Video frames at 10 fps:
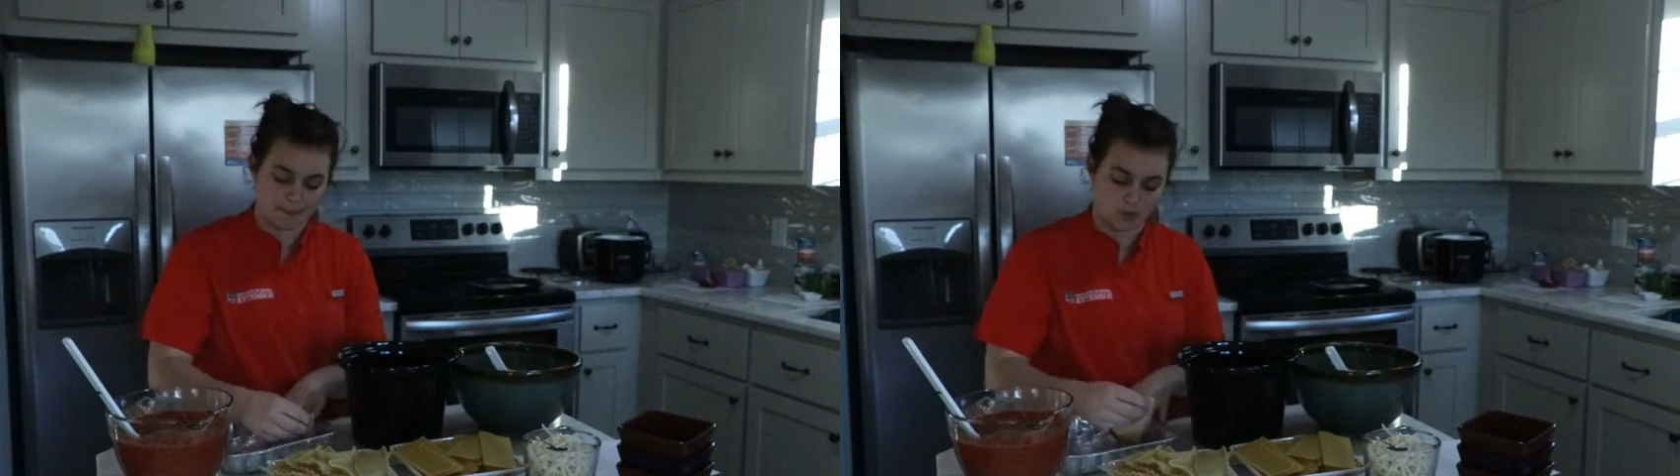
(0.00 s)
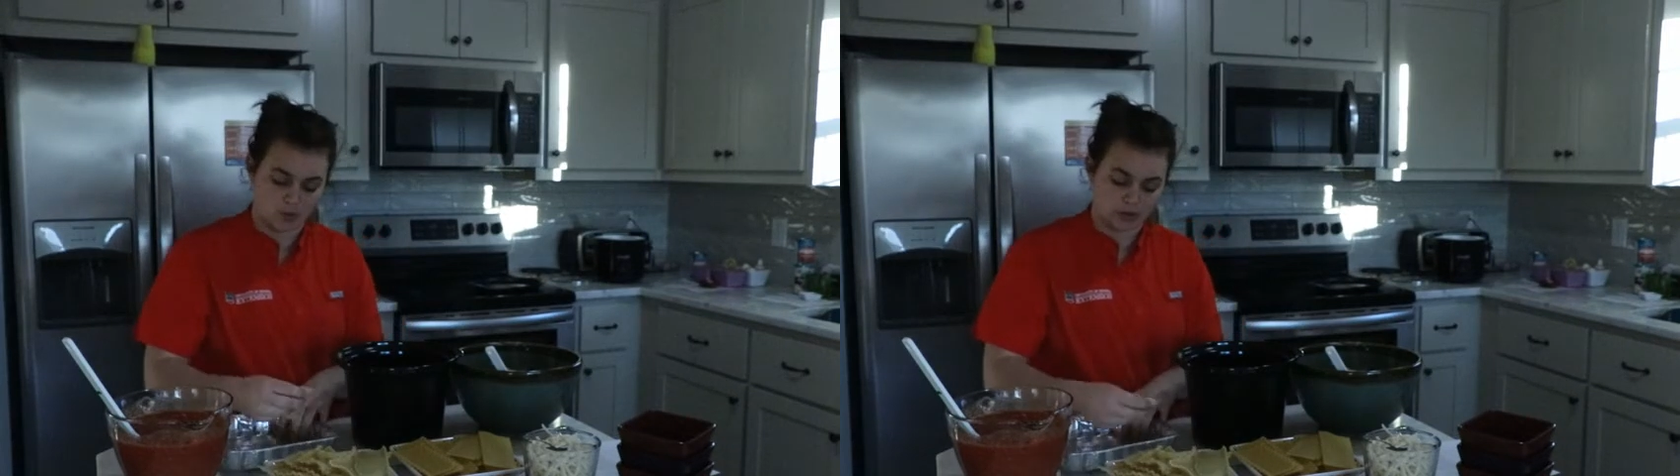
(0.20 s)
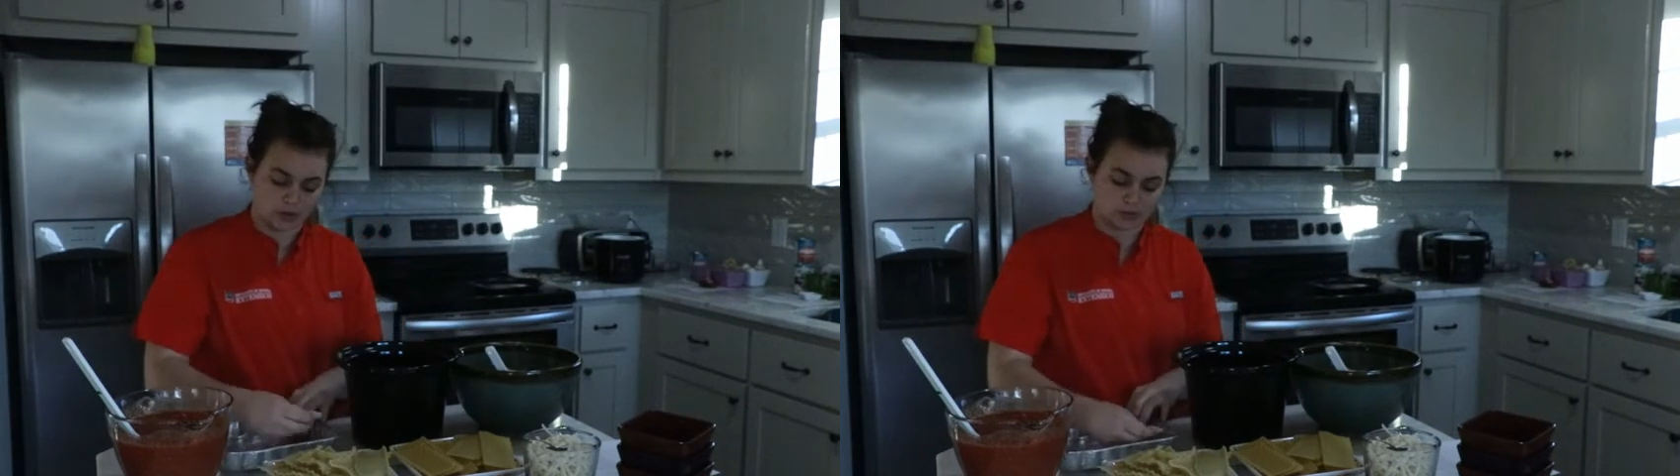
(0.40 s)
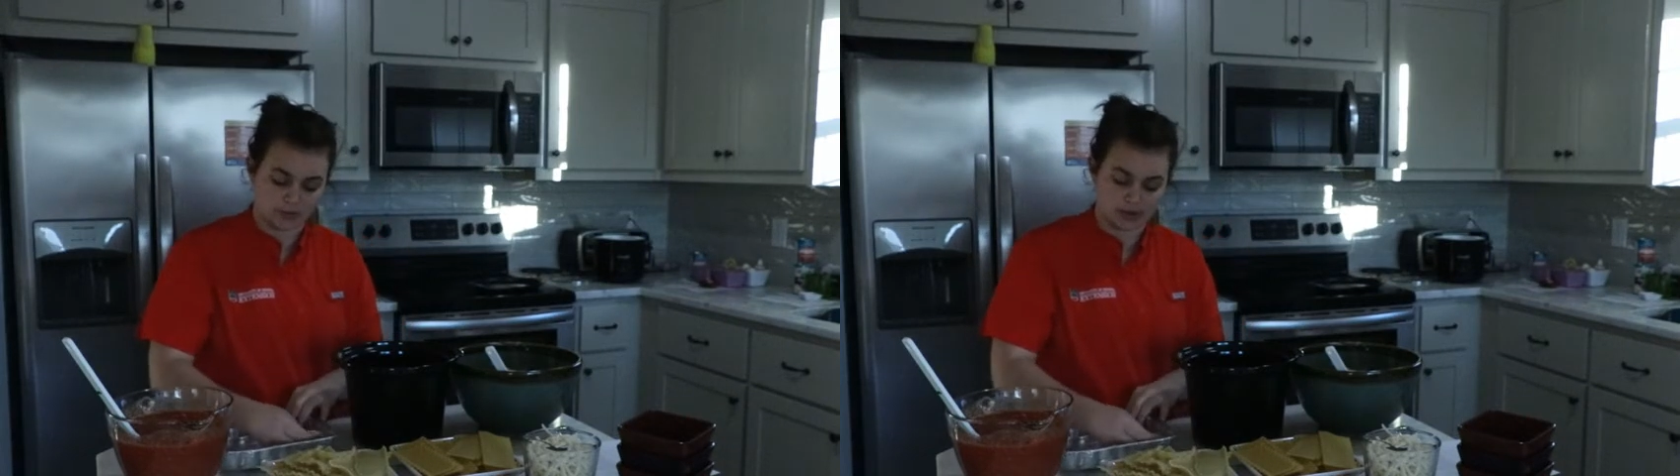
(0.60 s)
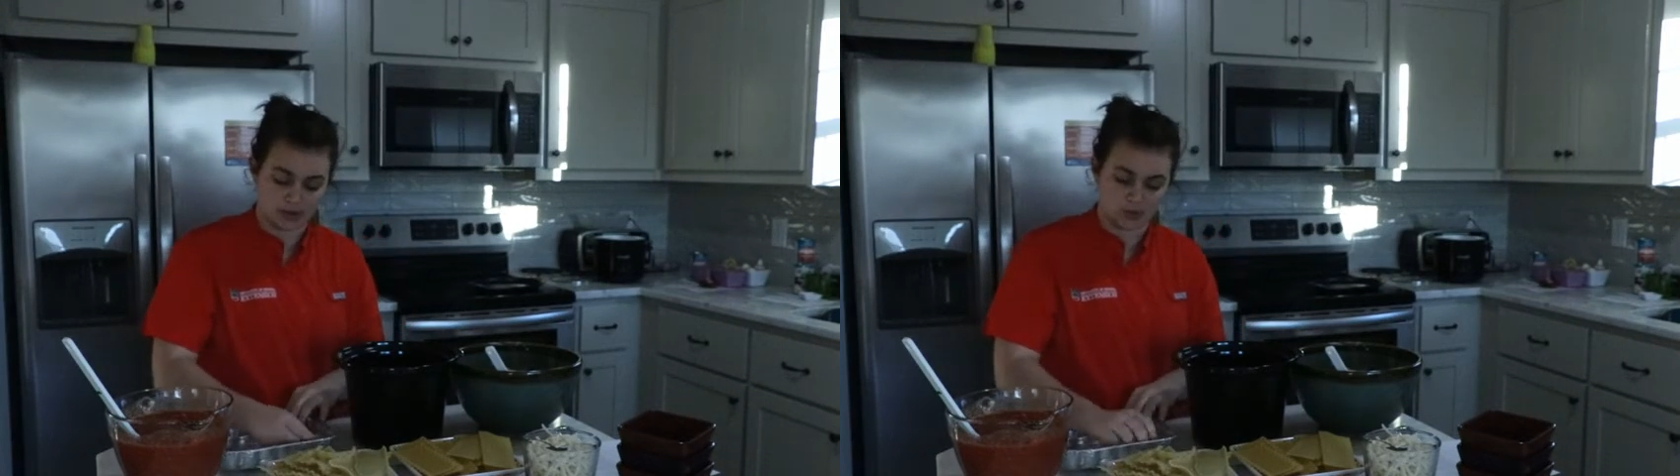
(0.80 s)
boiled
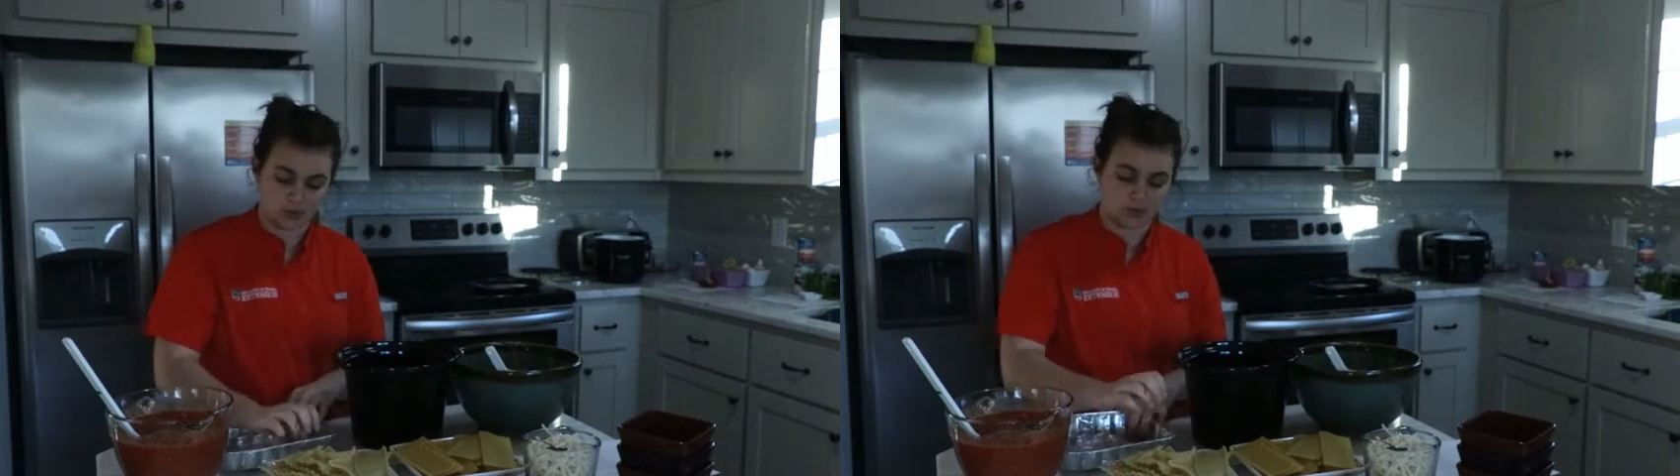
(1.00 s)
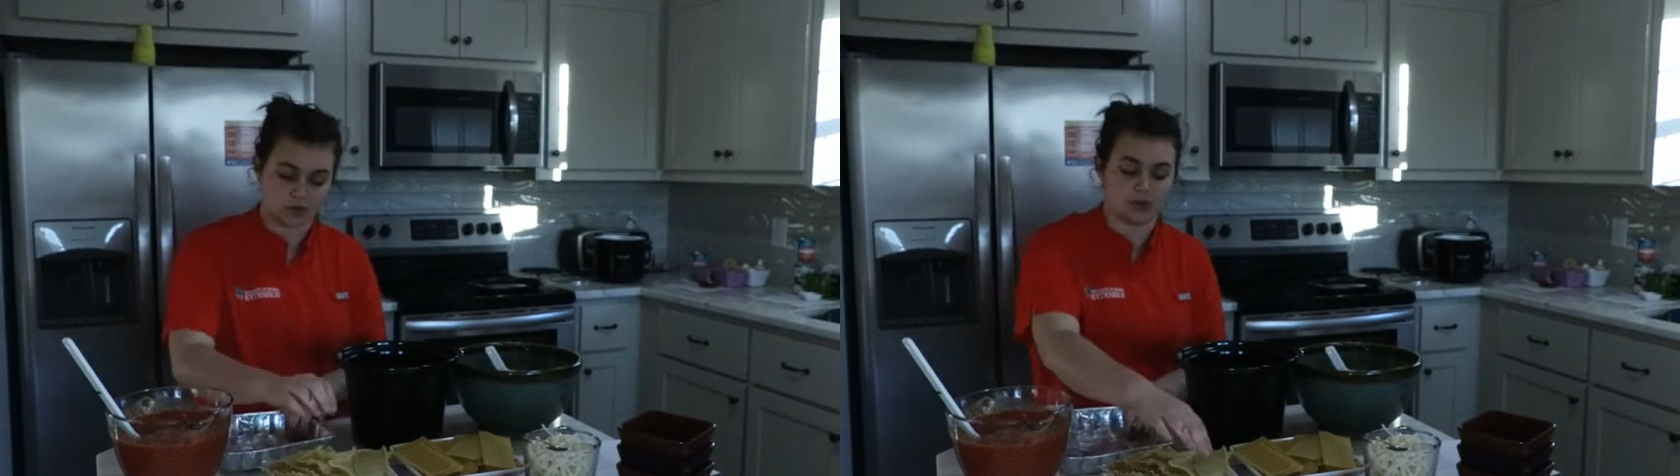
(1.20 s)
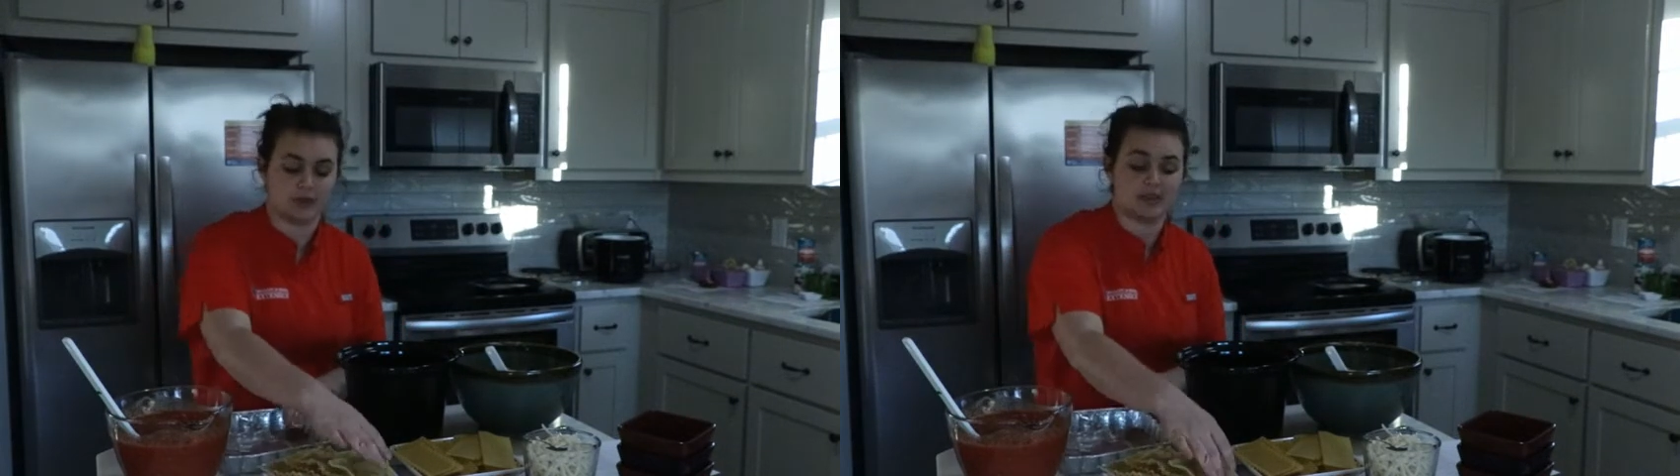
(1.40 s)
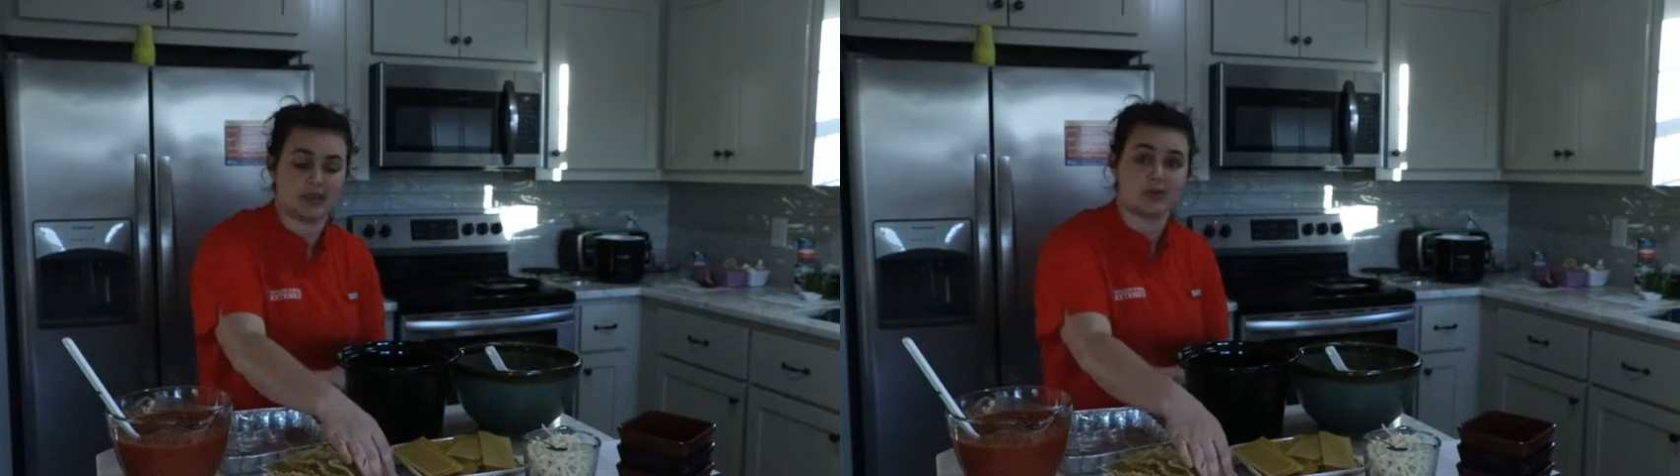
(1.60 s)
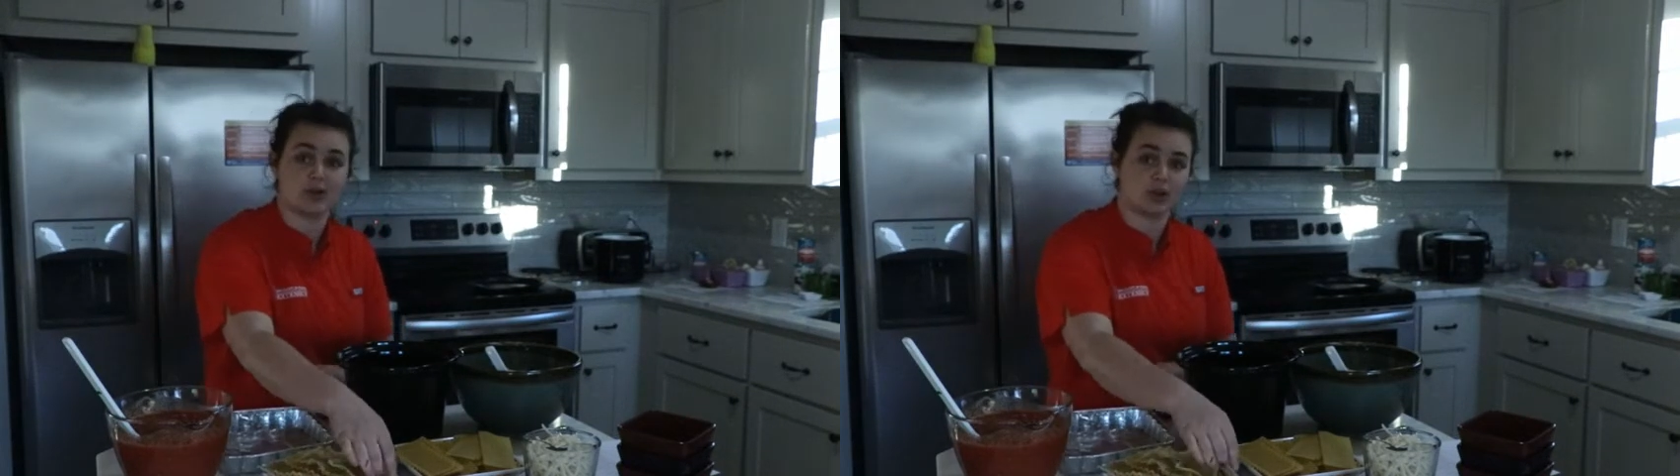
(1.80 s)
my noodles so that they were